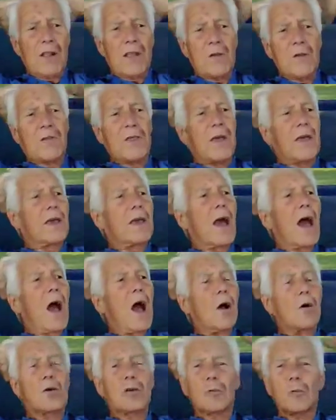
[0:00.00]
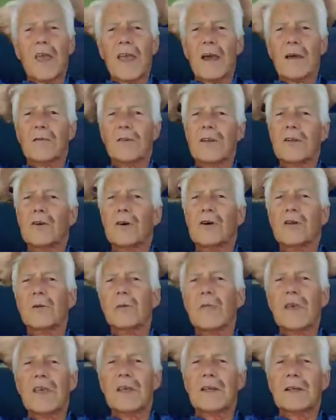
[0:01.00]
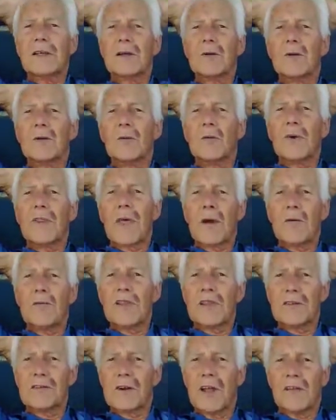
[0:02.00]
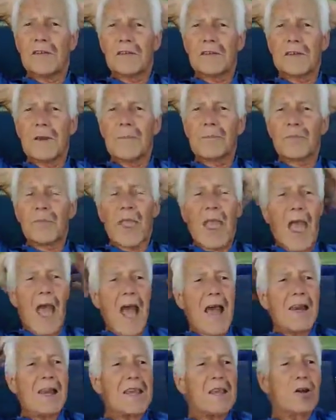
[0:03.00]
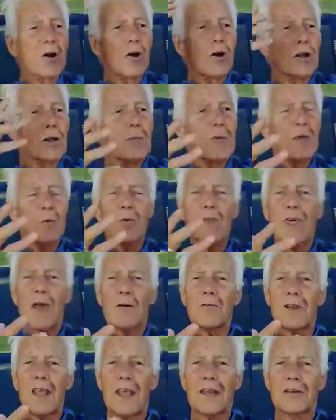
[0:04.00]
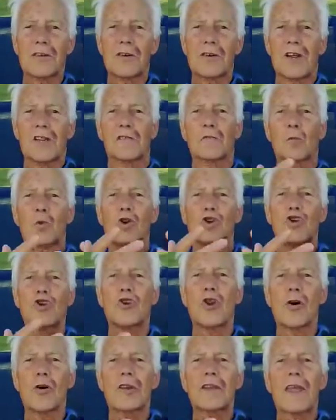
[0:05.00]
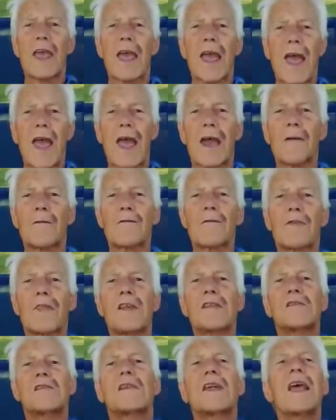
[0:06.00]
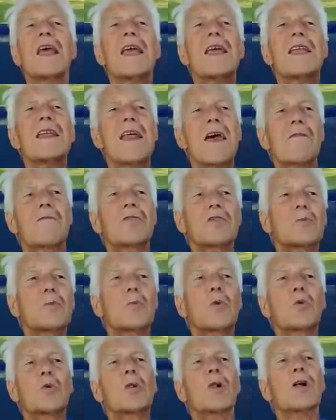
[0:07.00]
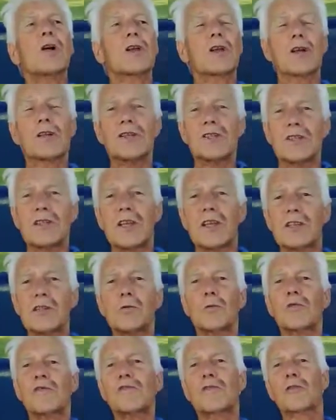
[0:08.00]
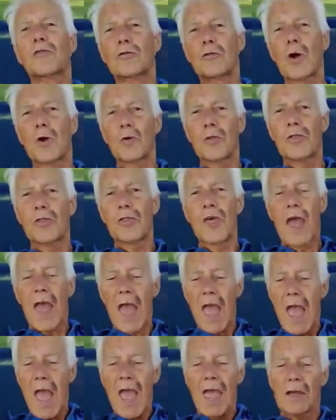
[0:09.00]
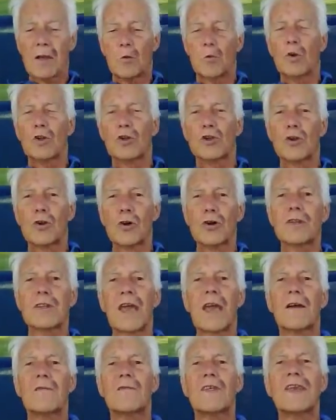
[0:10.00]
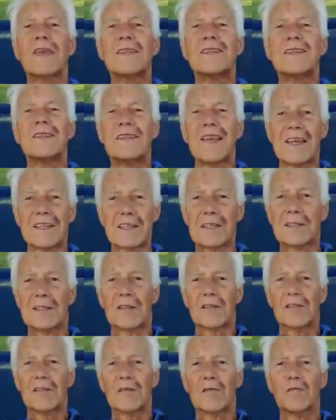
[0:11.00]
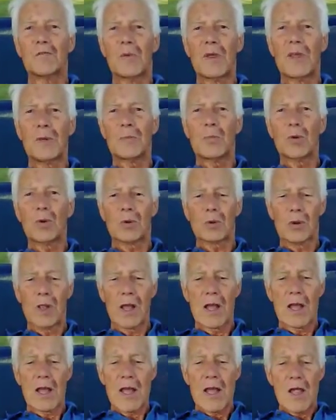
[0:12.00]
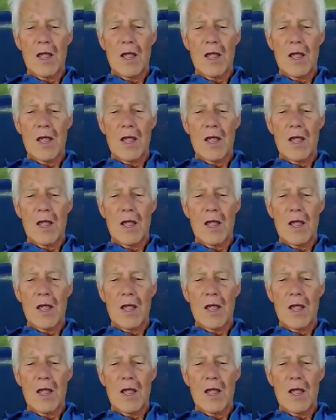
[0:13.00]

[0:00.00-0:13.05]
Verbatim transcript: Well, you think, how could we have an economy without interest? An economy without interest would not have this inevitable continuous growth, and it would not have the indebtedness of people